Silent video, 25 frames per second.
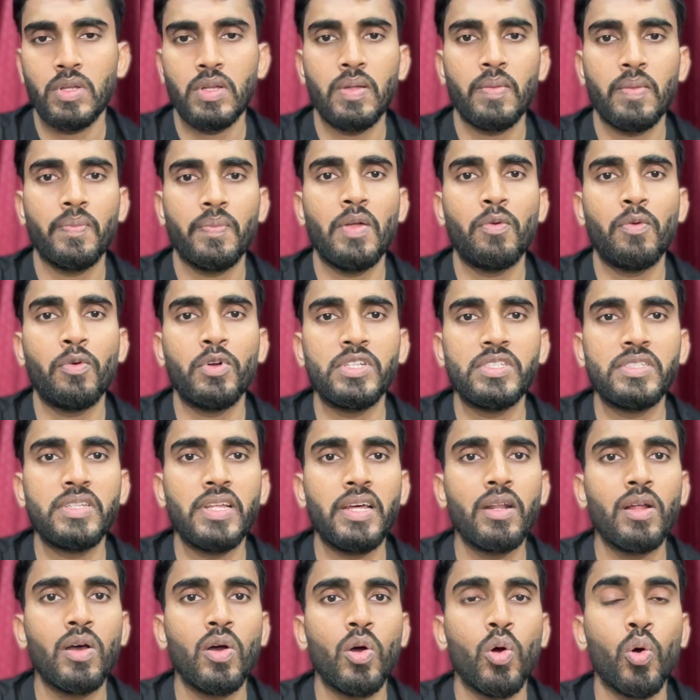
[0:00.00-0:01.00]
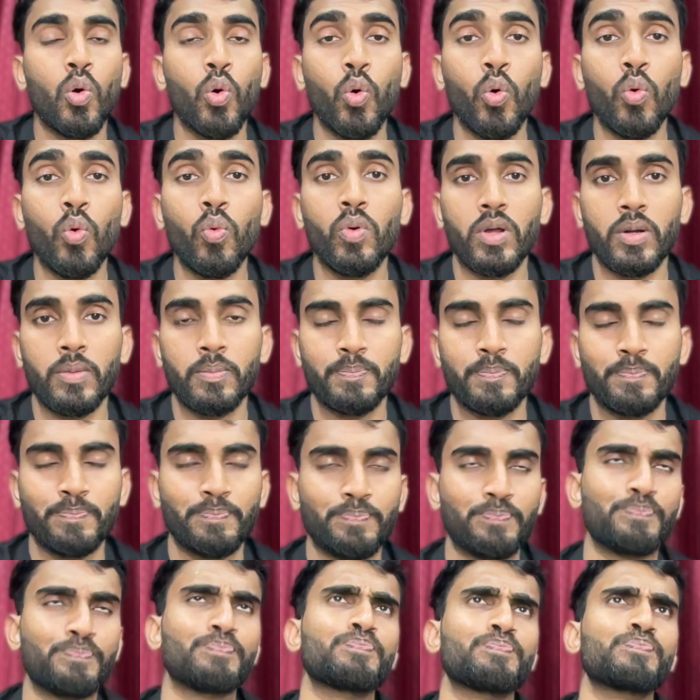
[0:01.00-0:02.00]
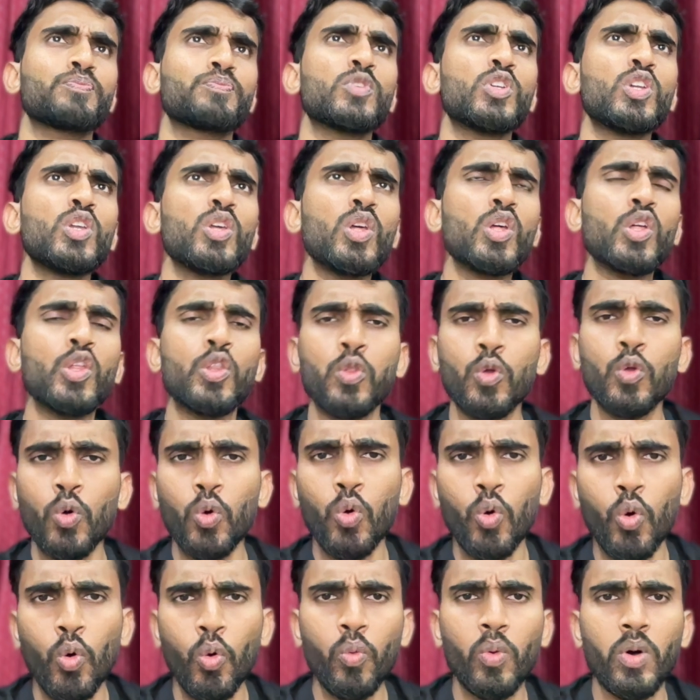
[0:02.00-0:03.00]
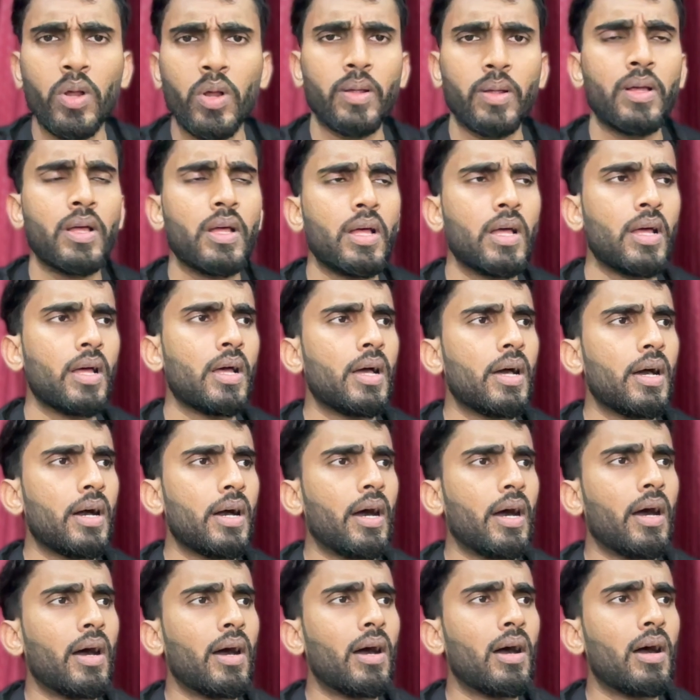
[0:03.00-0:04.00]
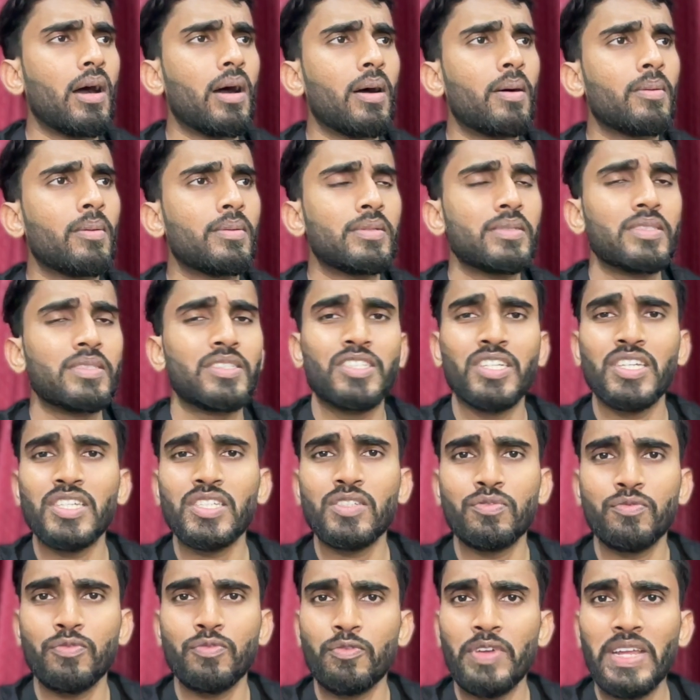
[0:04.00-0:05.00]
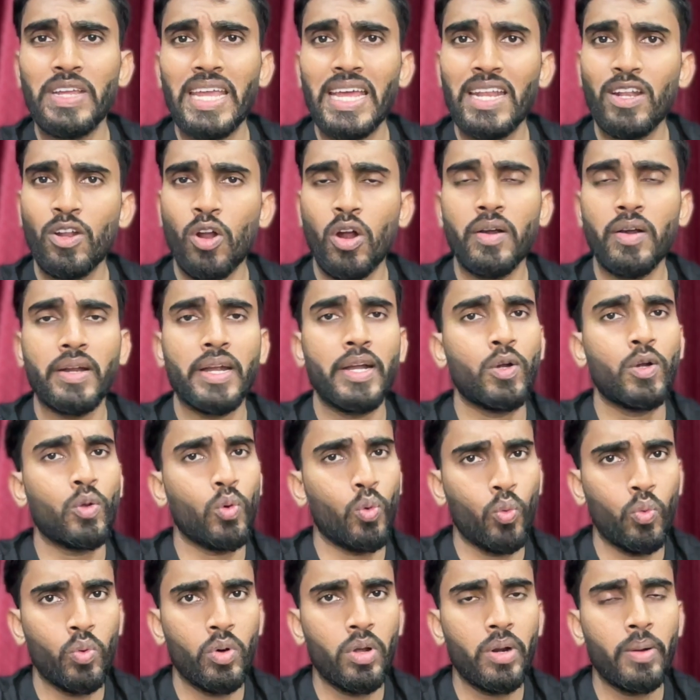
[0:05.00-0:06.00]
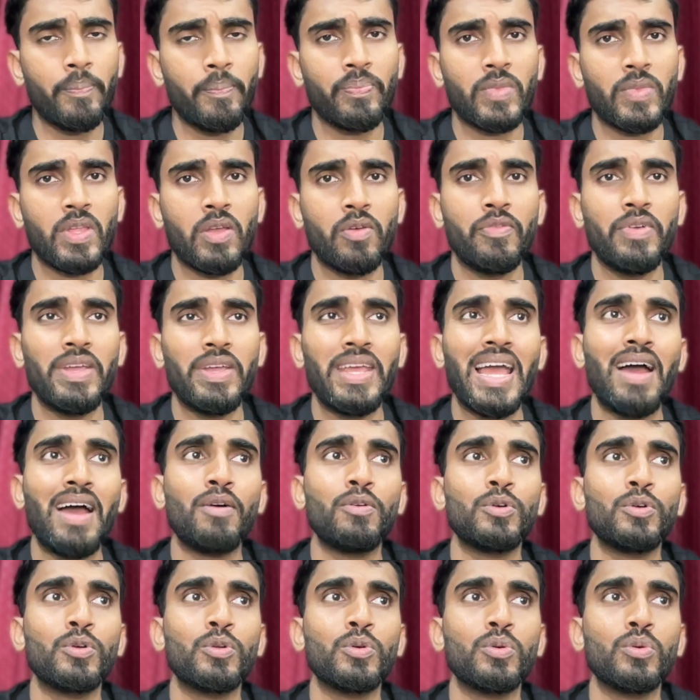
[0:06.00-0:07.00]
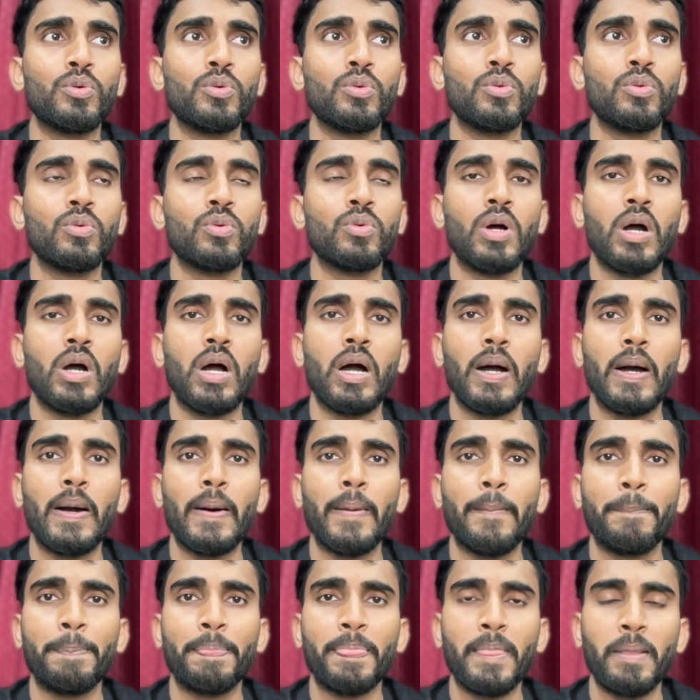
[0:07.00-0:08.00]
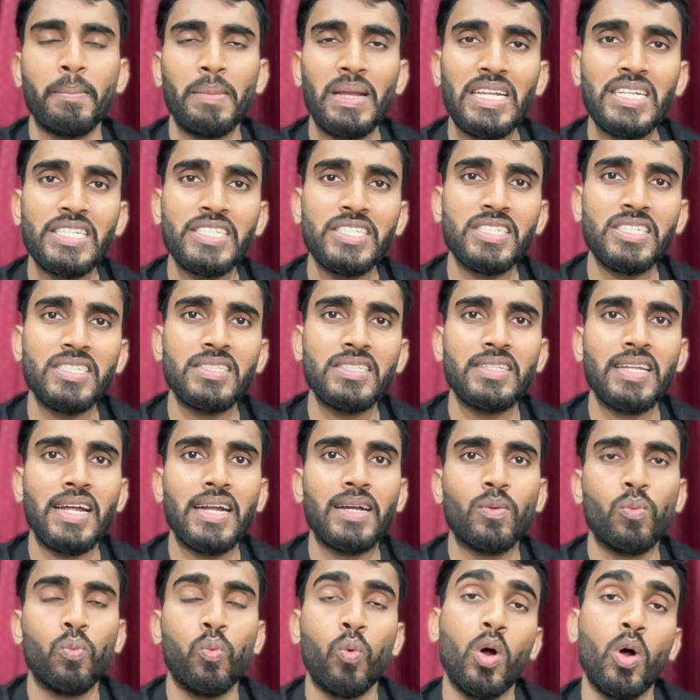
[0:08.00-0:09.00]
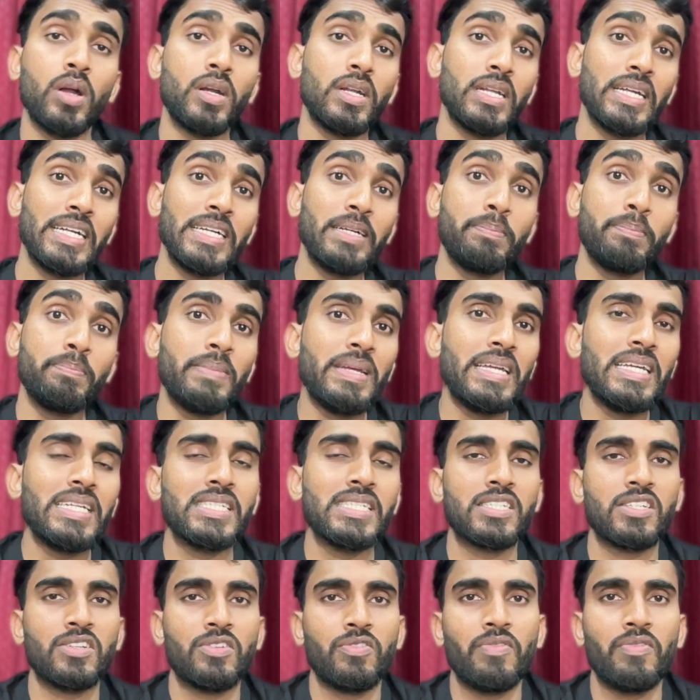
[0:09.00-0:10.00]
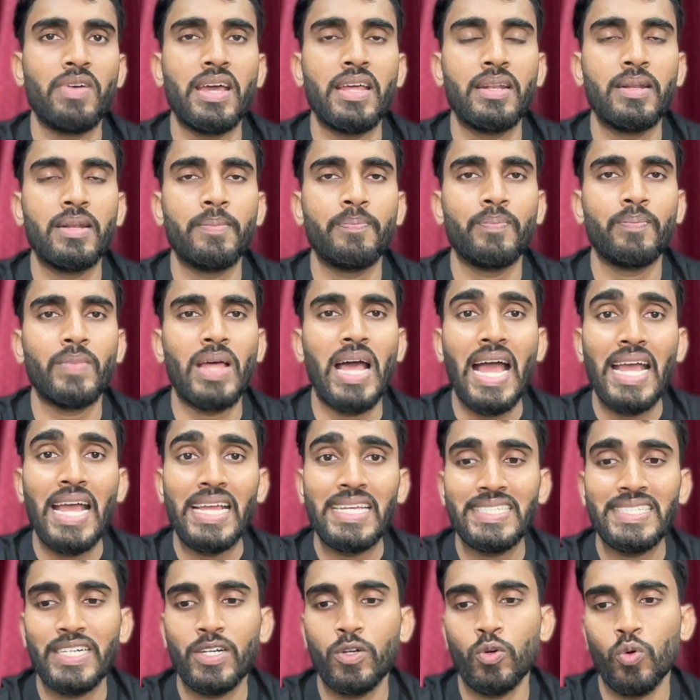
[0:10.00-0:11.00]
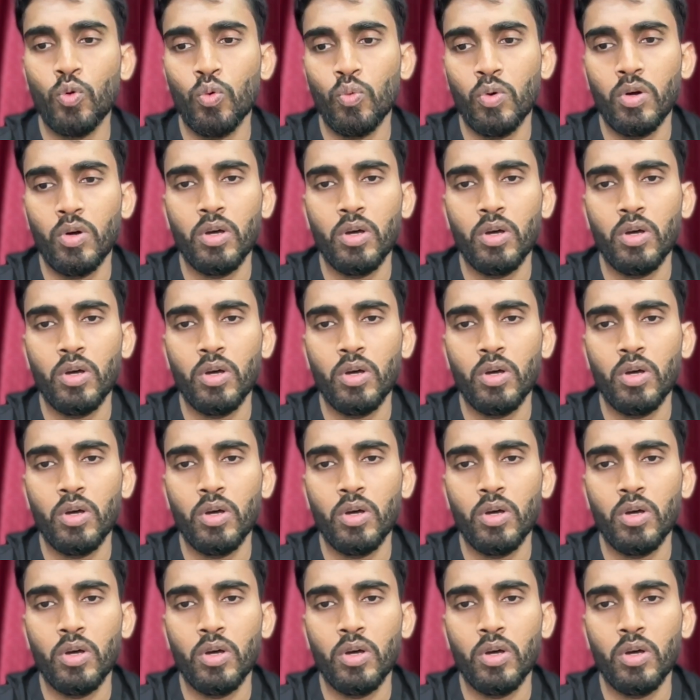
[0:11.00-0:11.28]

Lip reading: Then what is there? Over. So over. Just we cannot write over. We have to mention that what it means when I said over.